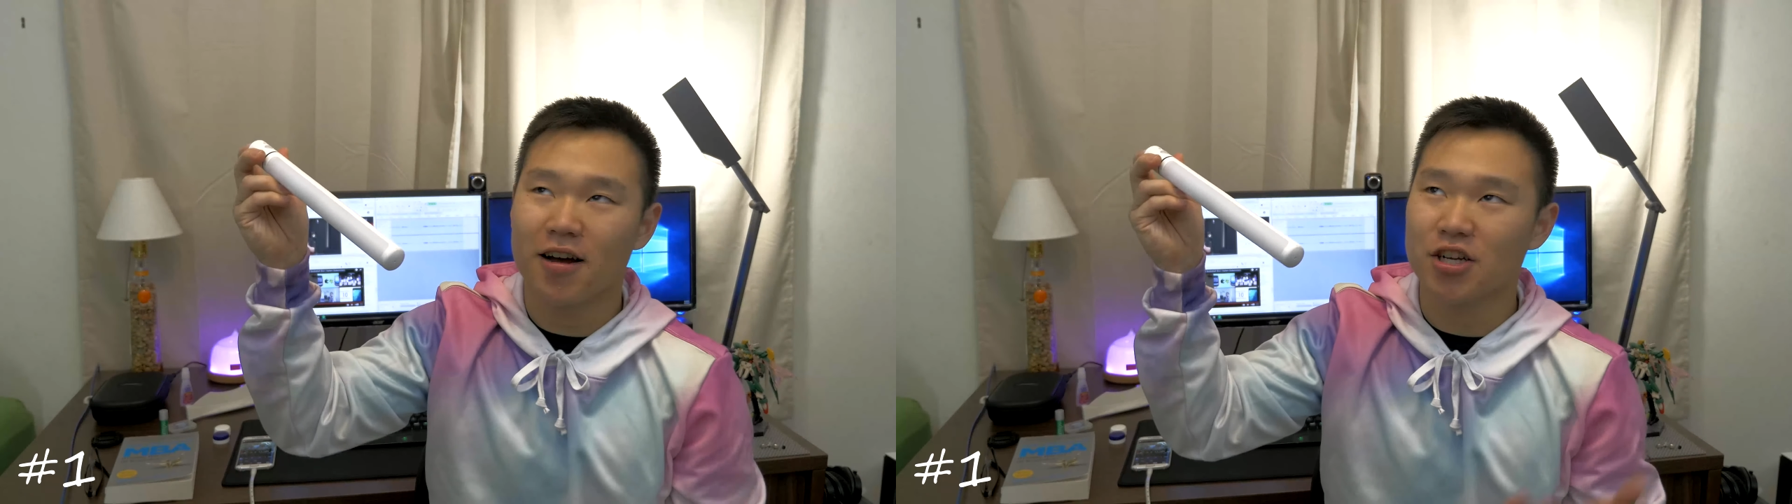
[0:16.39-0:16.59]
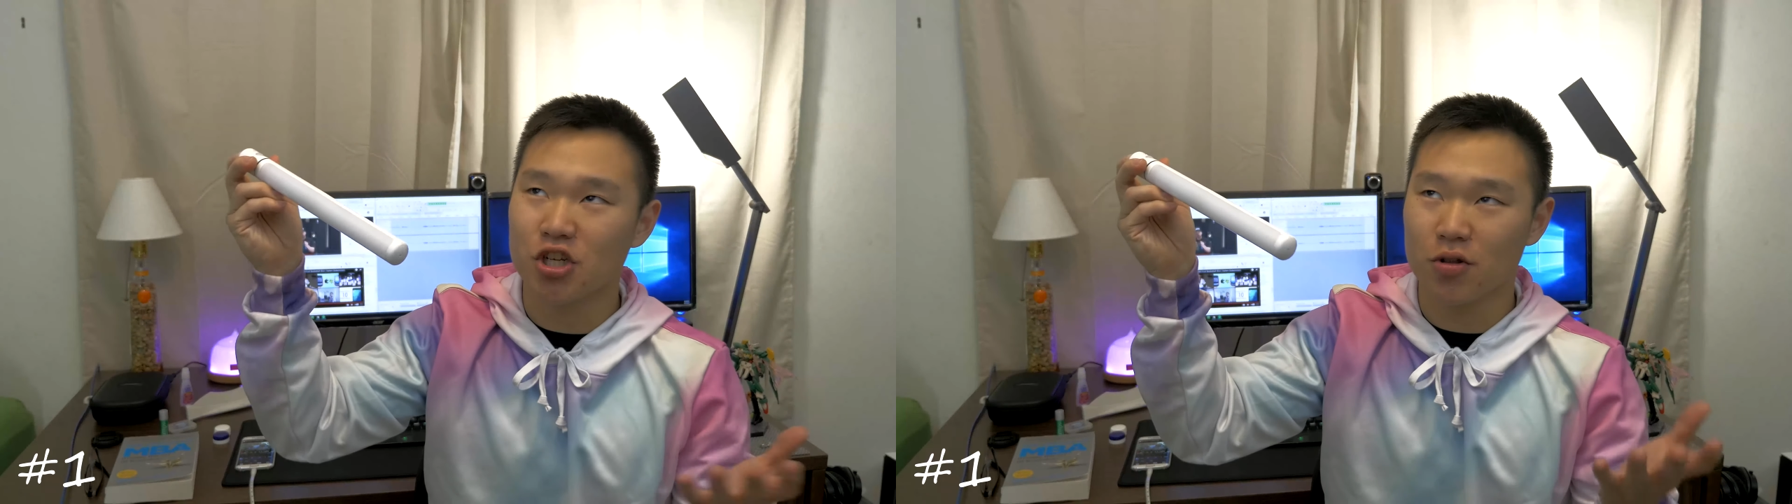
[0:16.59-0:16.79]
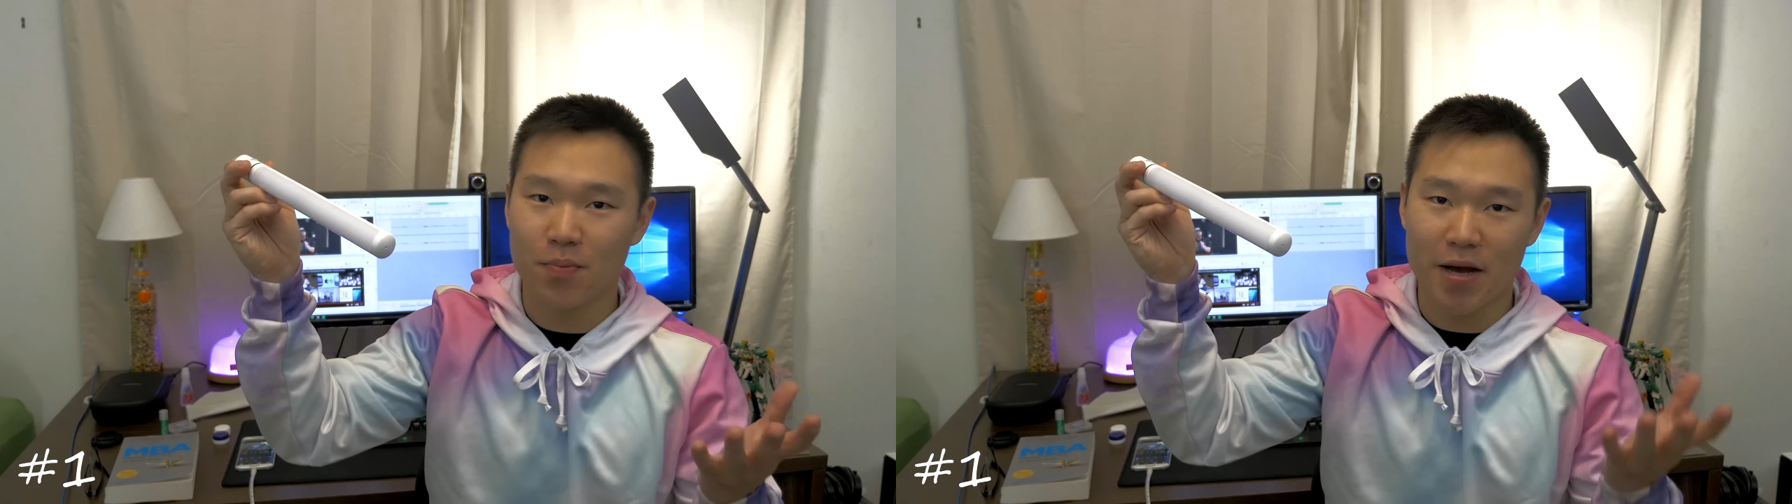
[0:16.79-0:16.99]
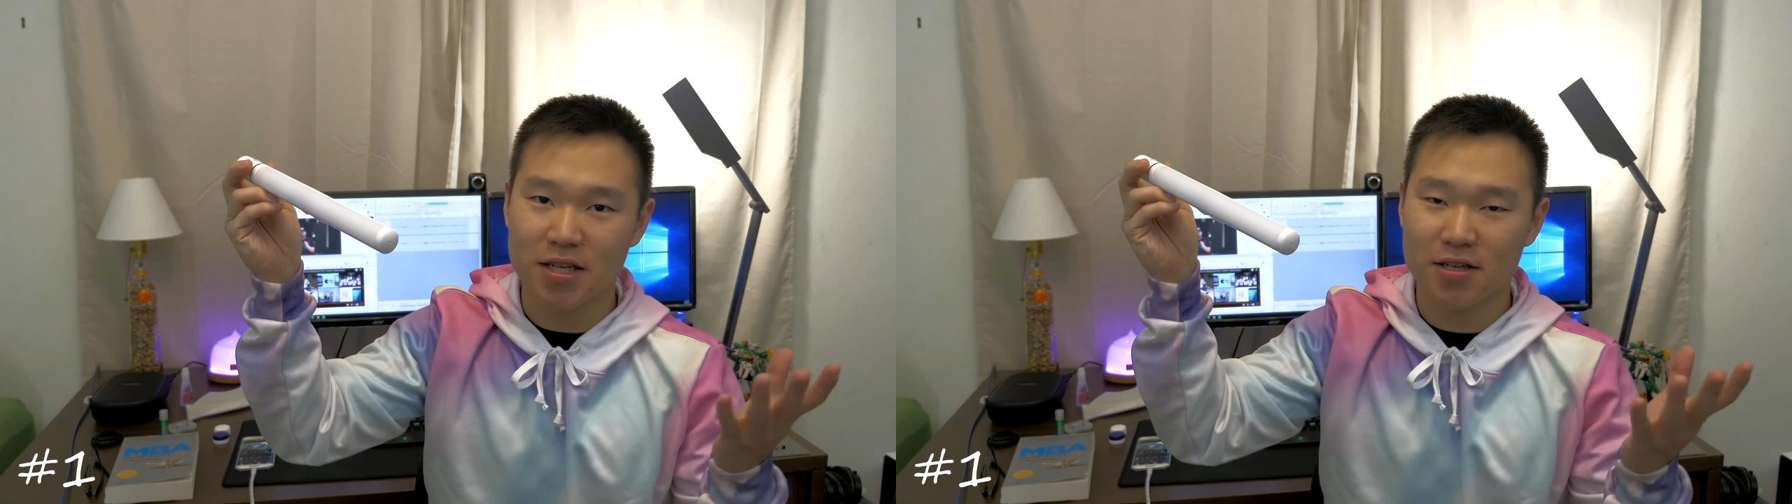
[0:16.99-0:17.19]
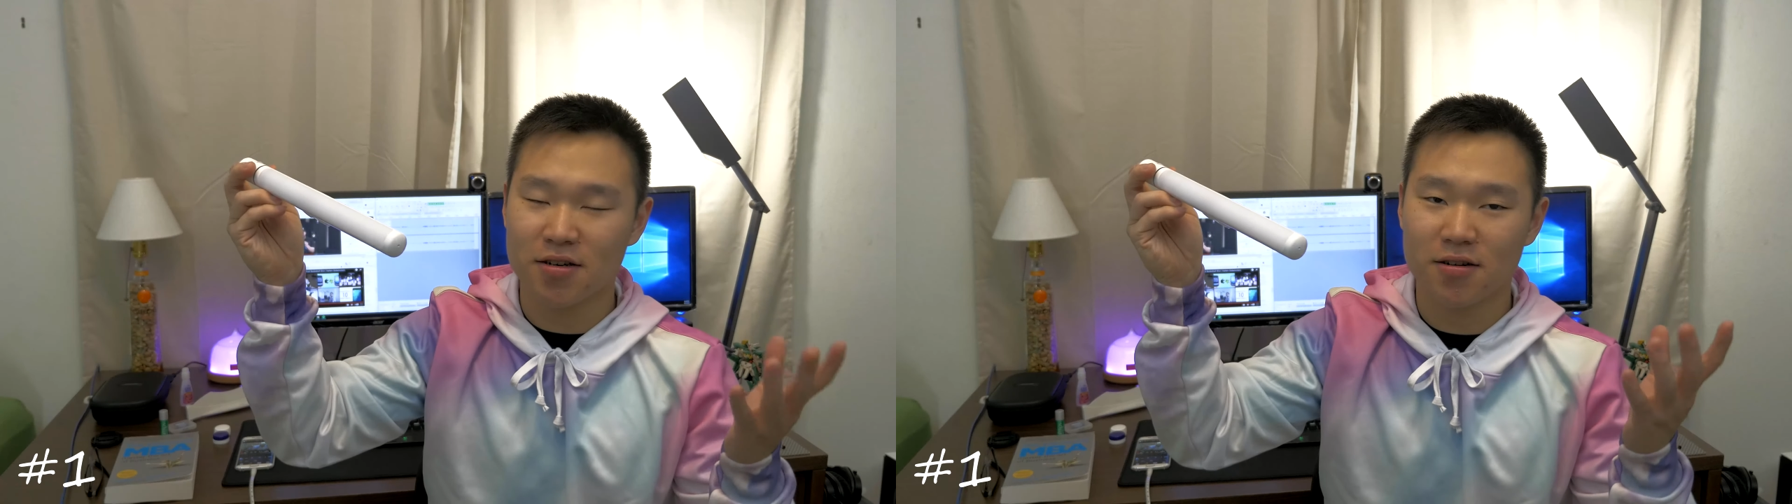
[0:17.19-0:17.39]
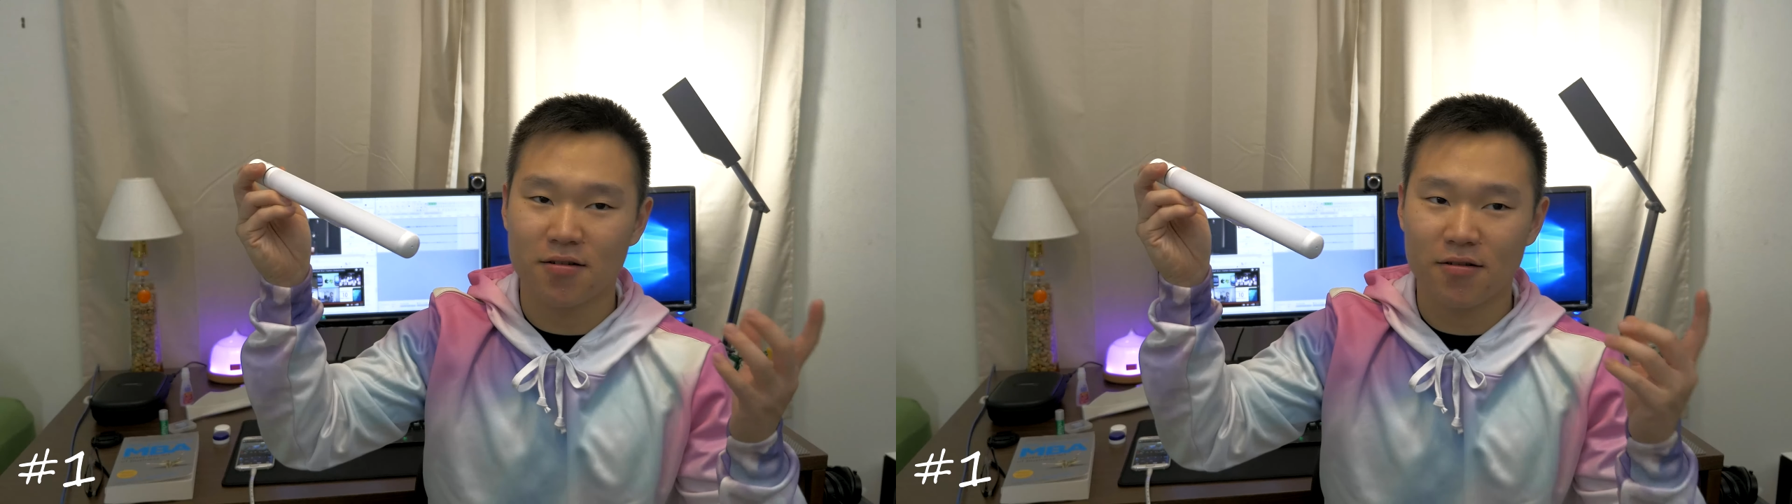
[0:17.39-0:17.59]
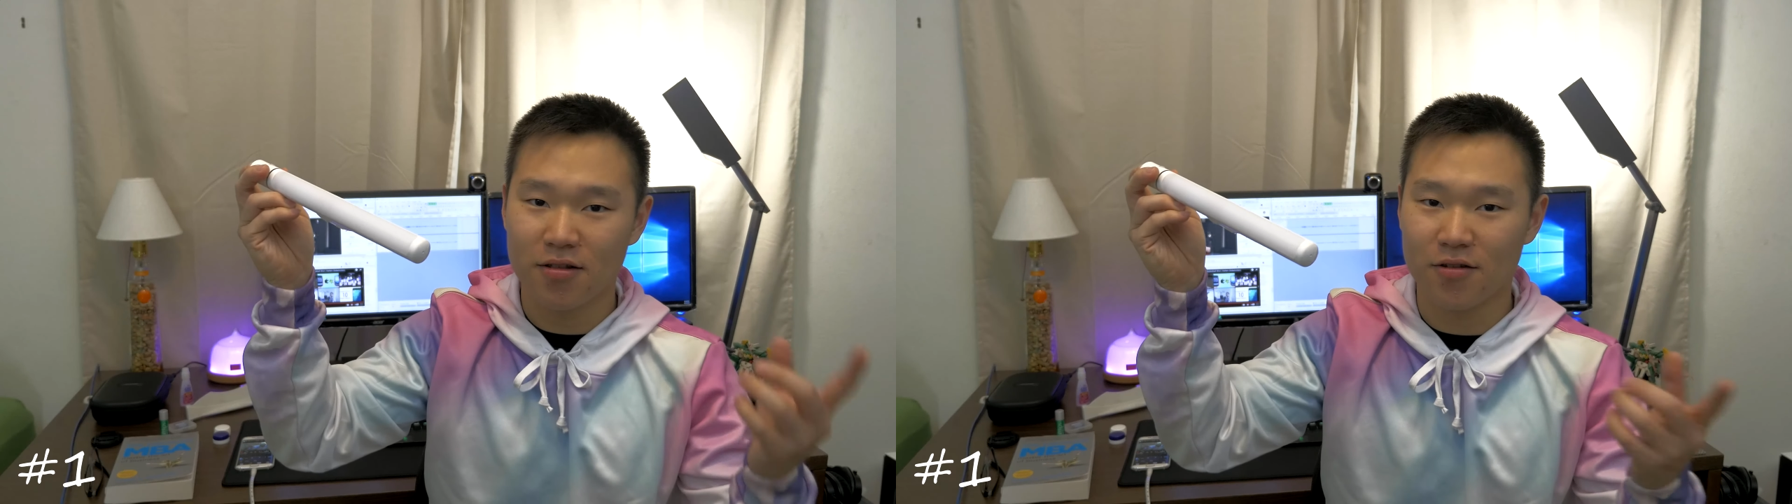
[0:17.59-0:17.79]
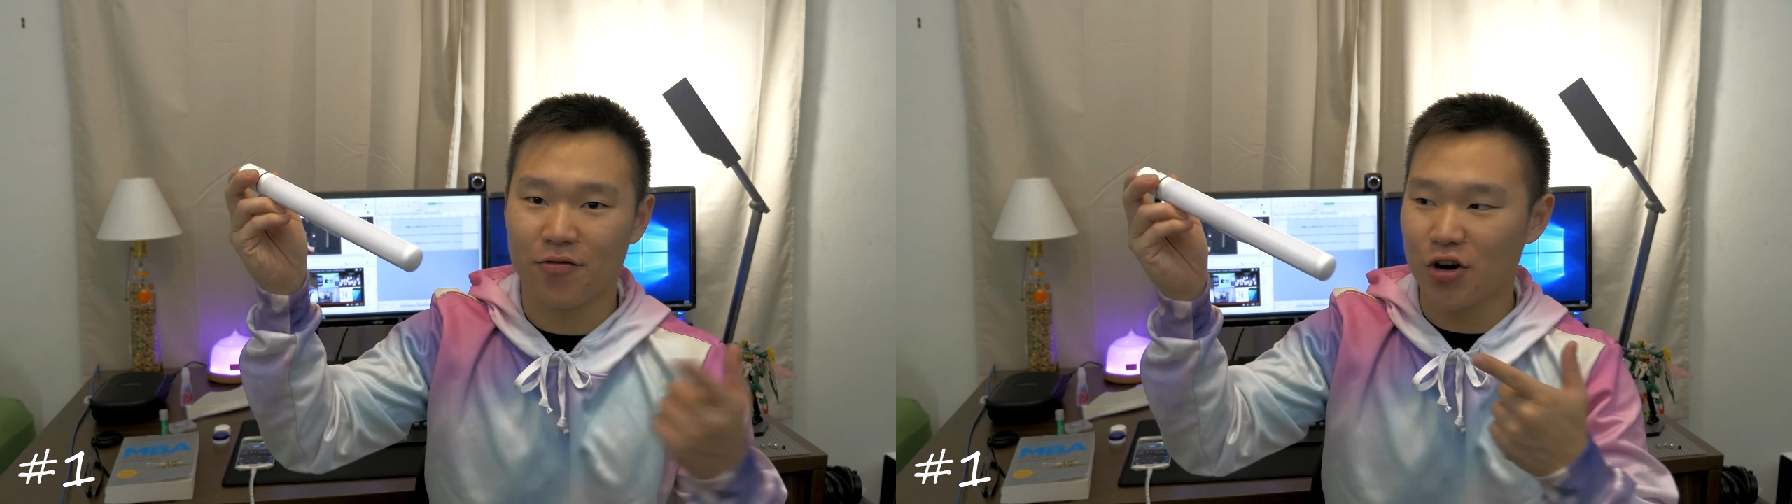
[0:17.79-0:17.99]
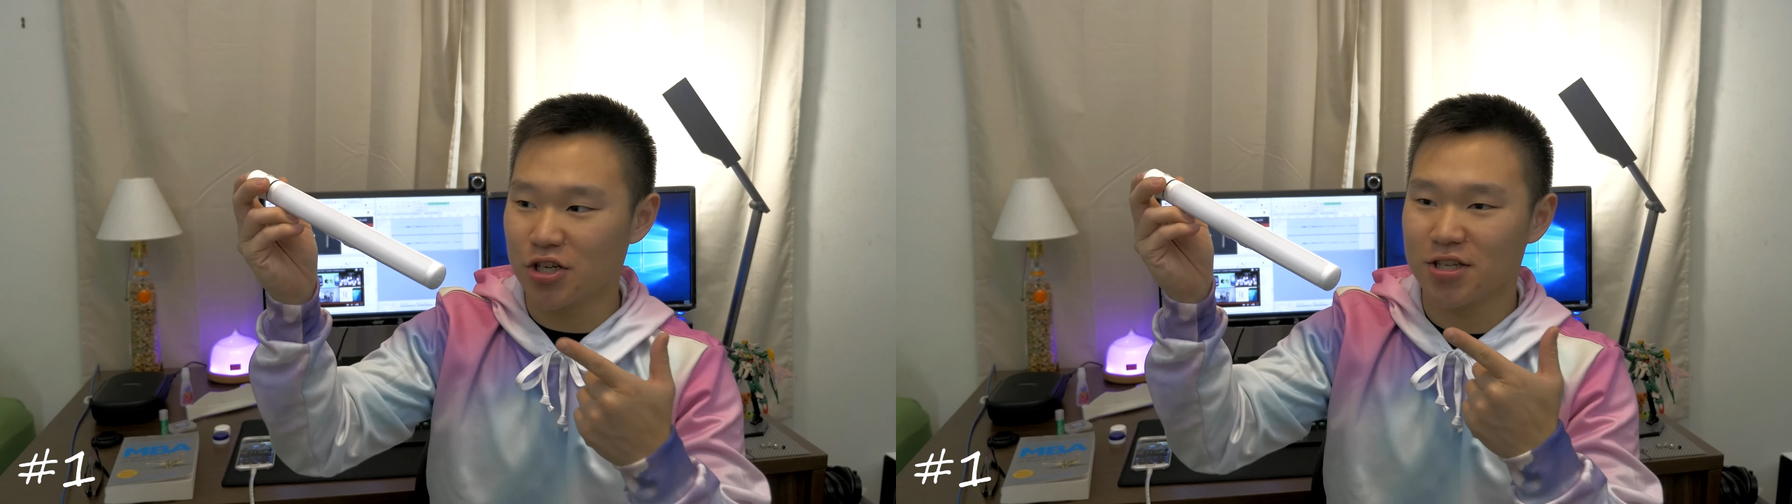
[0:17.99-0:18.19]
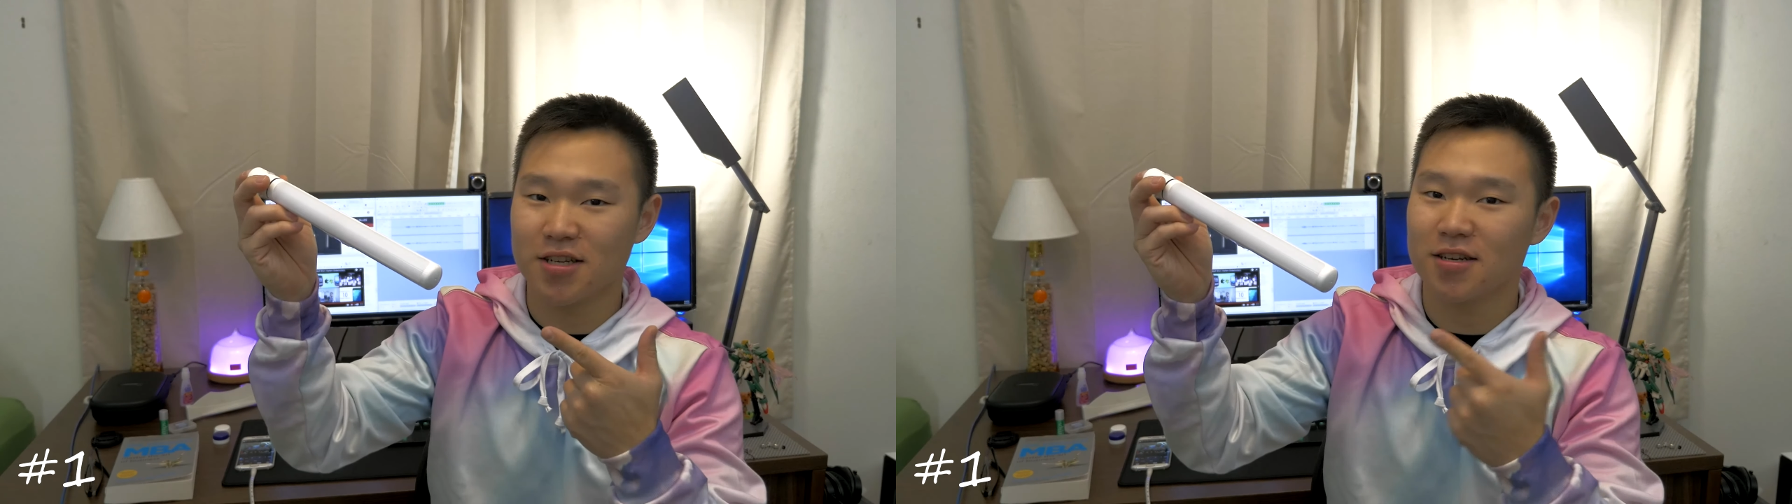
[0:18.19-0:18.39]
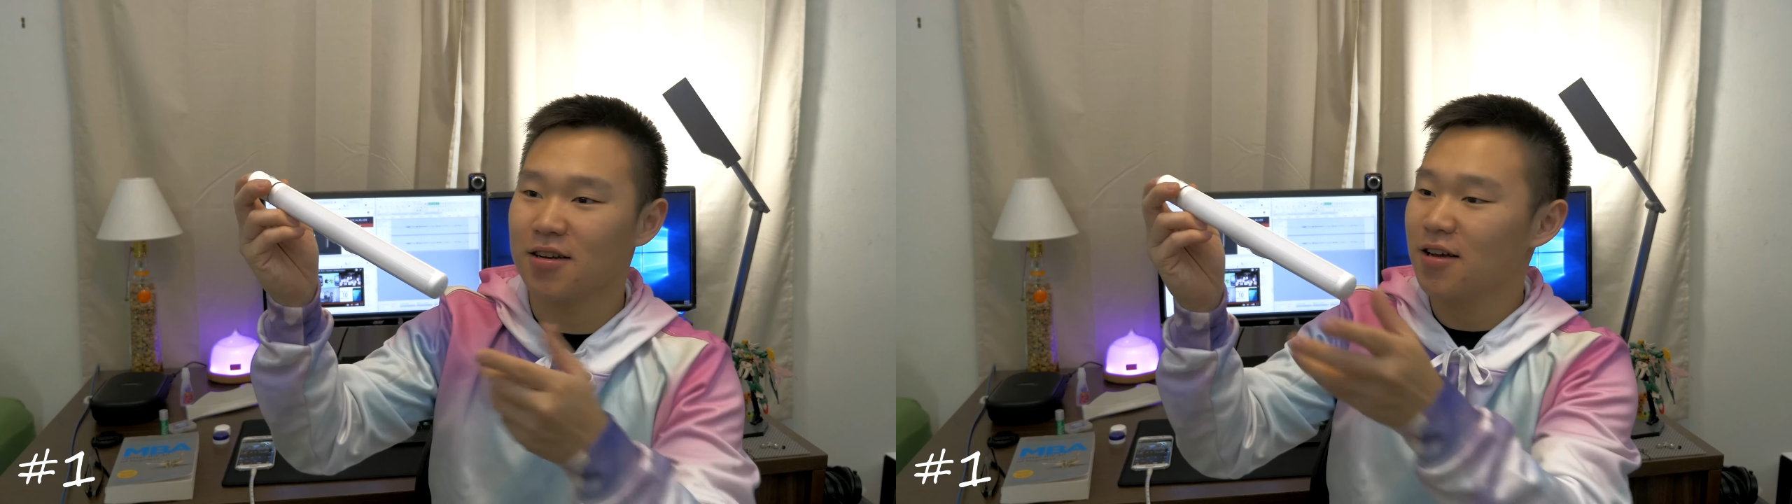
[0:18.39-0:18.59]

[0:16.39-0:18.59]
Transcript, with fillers: I showed the best the first.